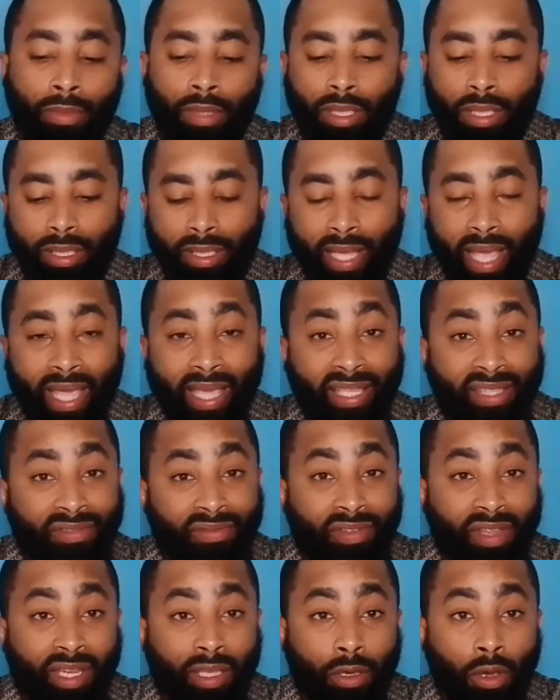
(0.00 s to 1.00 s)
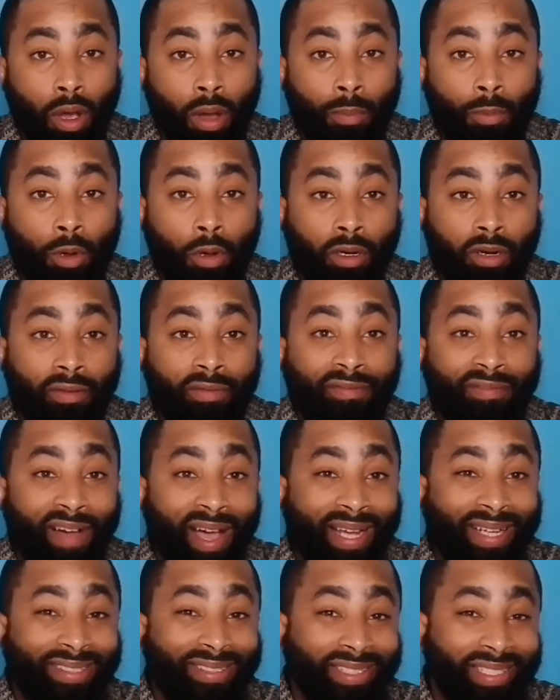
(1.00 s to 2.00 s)
Today's video, I'm going to
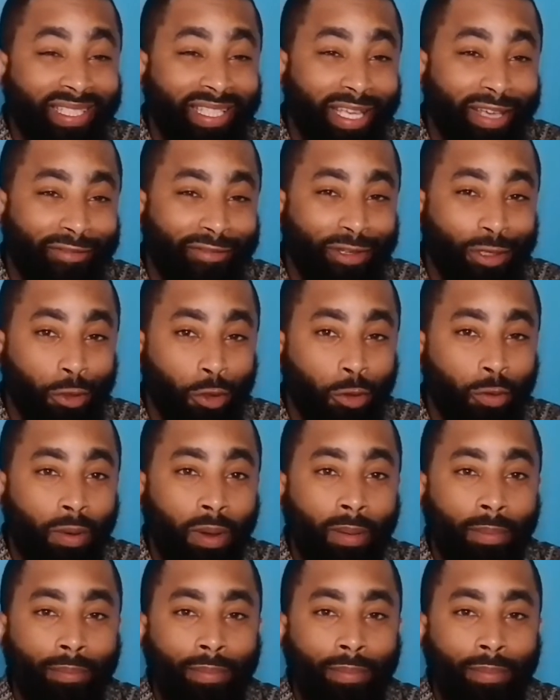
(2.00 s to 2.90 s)
finally give you